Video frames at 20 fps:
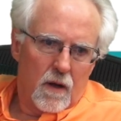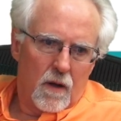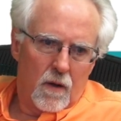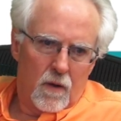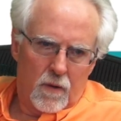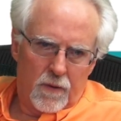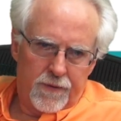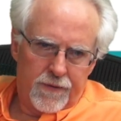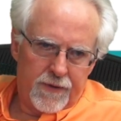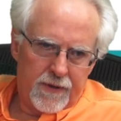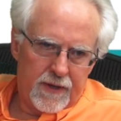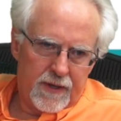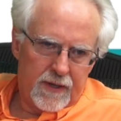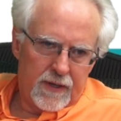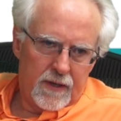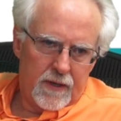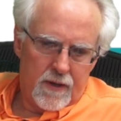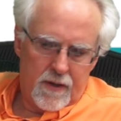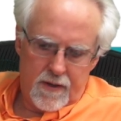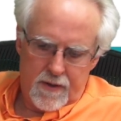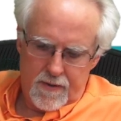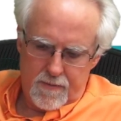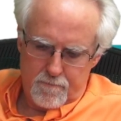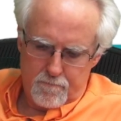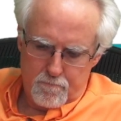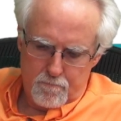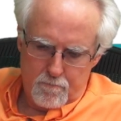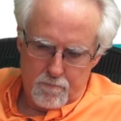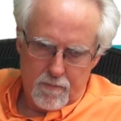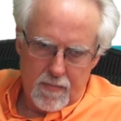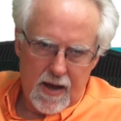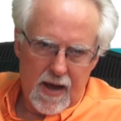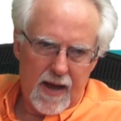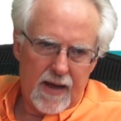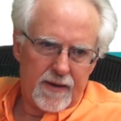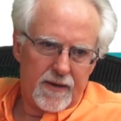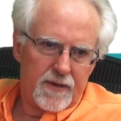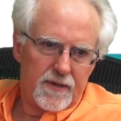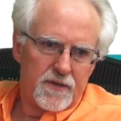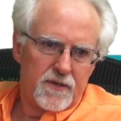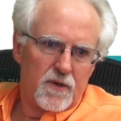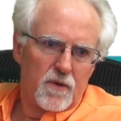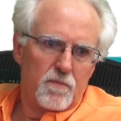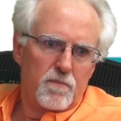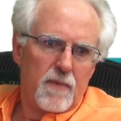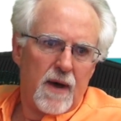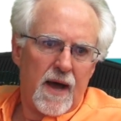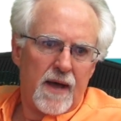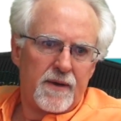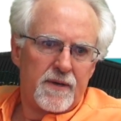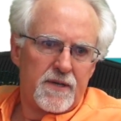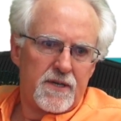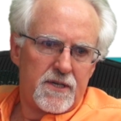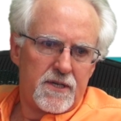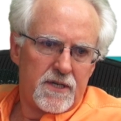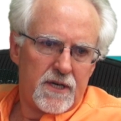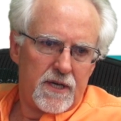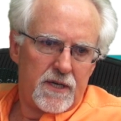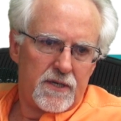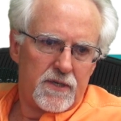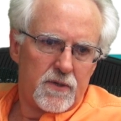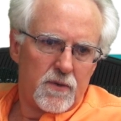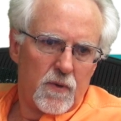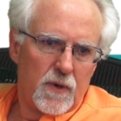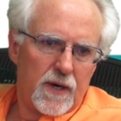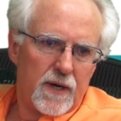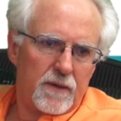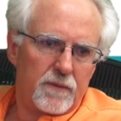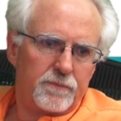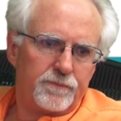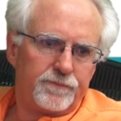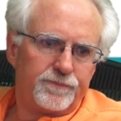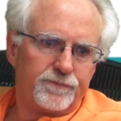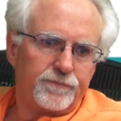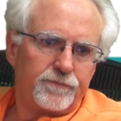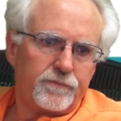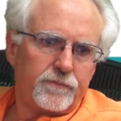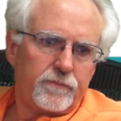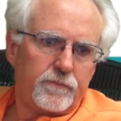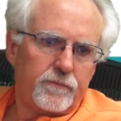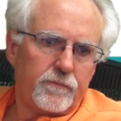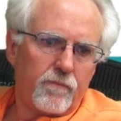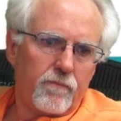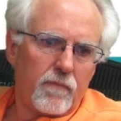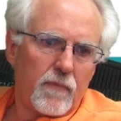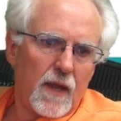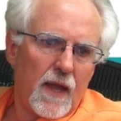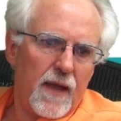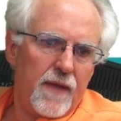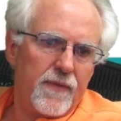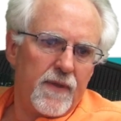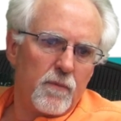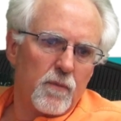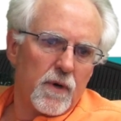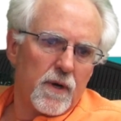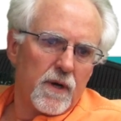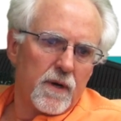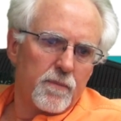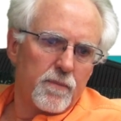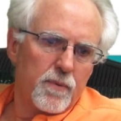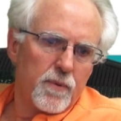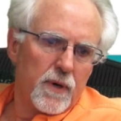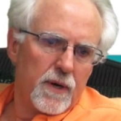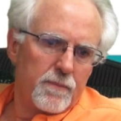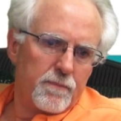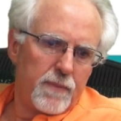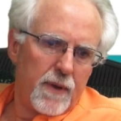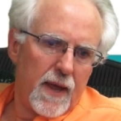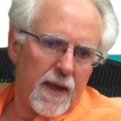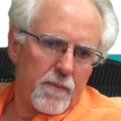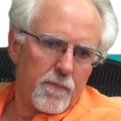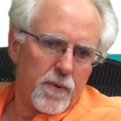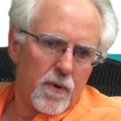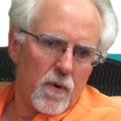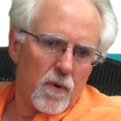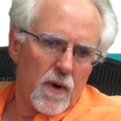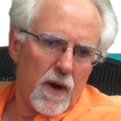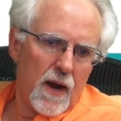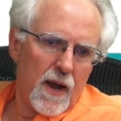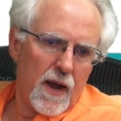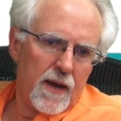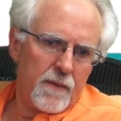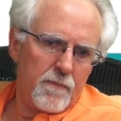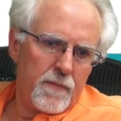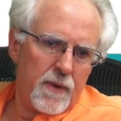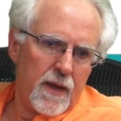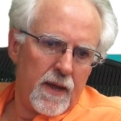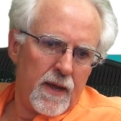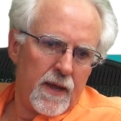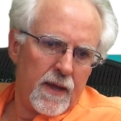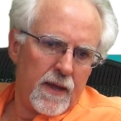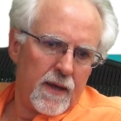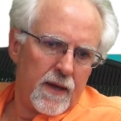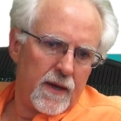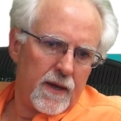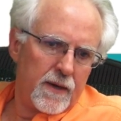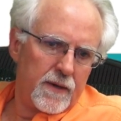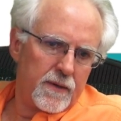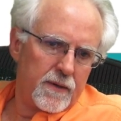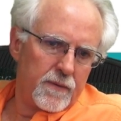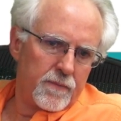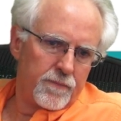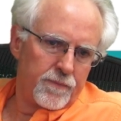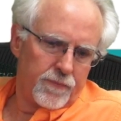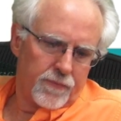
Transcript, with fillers: whole thing minus, so minus j squared. And then we're going to print parab and